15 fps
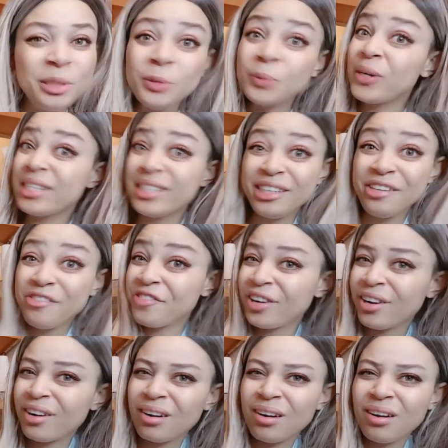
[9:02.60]
You were a
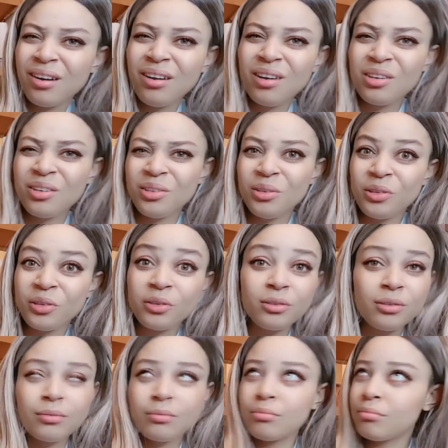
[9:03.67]
diva. You're
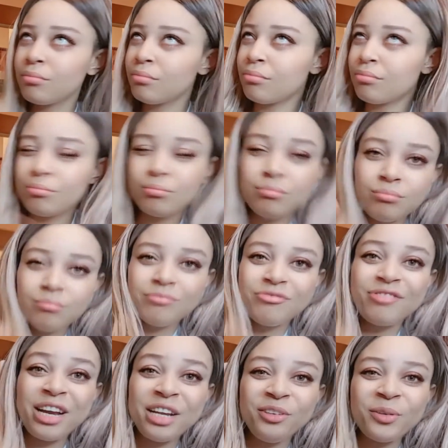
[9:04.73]
gonna
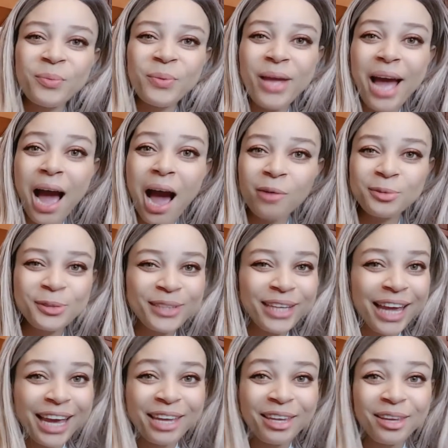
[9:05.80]
find your way out, okay?